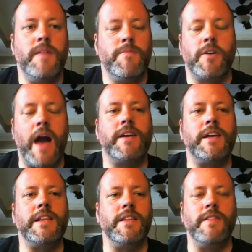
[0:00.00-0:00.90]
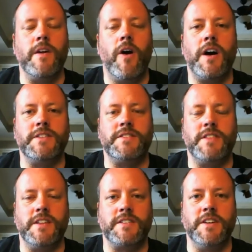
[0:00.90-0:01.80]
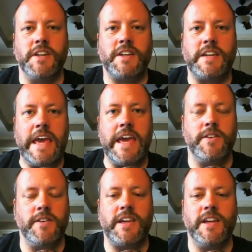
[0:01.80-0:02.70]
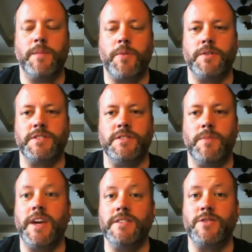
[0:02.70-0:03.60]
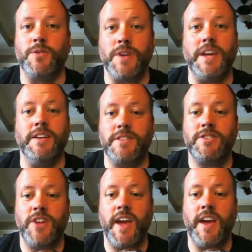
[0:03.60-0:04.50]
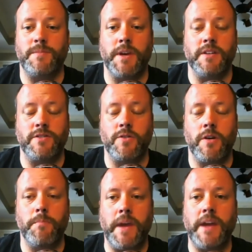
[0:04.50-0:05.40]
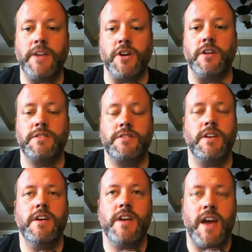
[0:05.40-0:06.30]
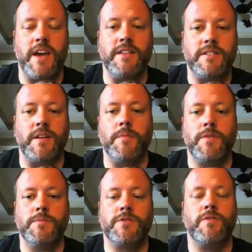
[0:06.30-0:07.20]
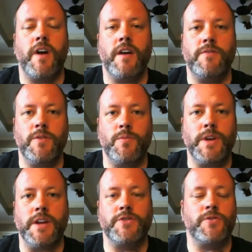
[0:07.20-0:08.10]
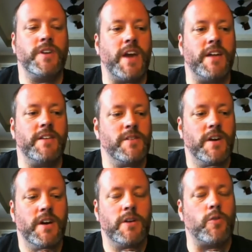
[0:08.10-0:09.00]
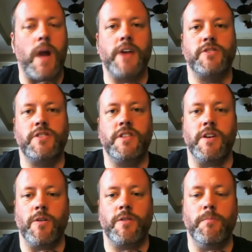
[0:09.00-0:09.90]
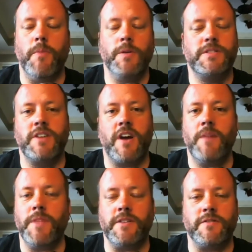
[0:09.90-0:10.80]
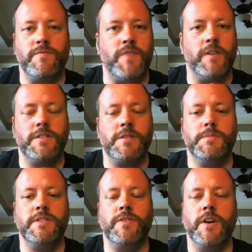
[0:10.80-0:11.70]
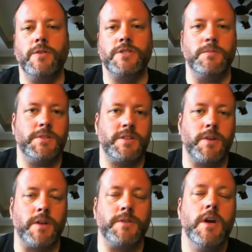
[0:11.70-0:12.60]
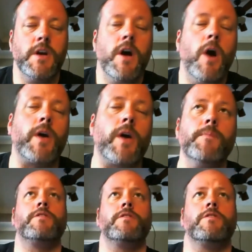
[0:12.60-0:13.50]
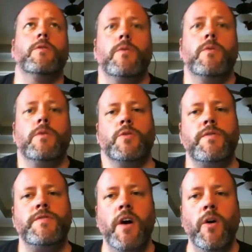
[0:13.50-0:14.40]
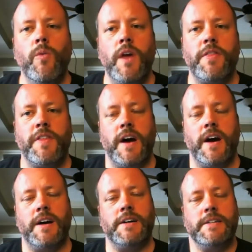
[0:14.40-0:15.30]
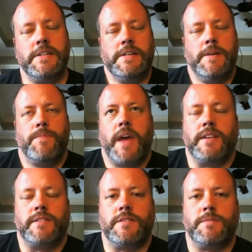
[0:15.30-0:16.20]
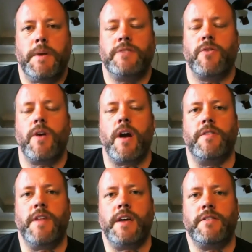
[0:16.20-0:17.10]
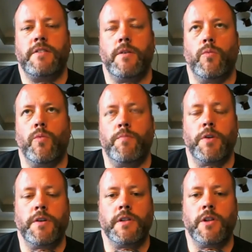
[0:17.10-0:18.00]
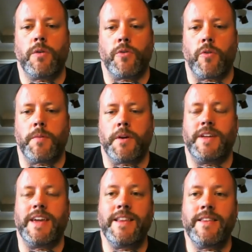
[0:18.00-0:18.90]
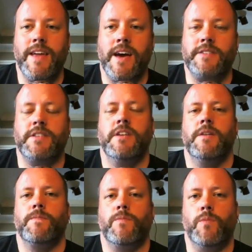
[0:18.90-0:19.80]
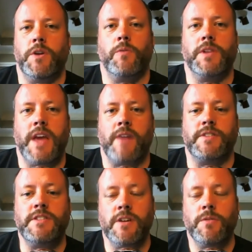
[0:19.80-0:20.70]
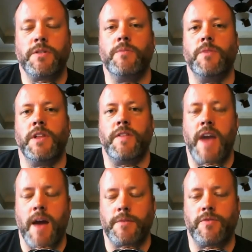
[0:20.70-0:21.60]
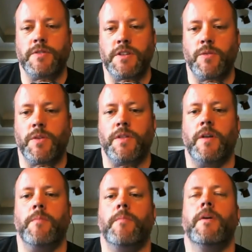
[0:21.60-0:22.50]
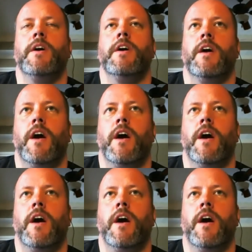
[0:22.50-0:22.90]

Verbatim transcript: they're calculating the odds that it's going to hit and kill a person because there is a chance because there are big chunks and some of them survive the reentry and crash to the earth most of the time they just fall into the pacific ocean but sometimes okay so so we've dealt with uh, i guess the spacecraft that we put into low earth orbit in that we don't really have to deal with them we let the atmosphere deal with them bye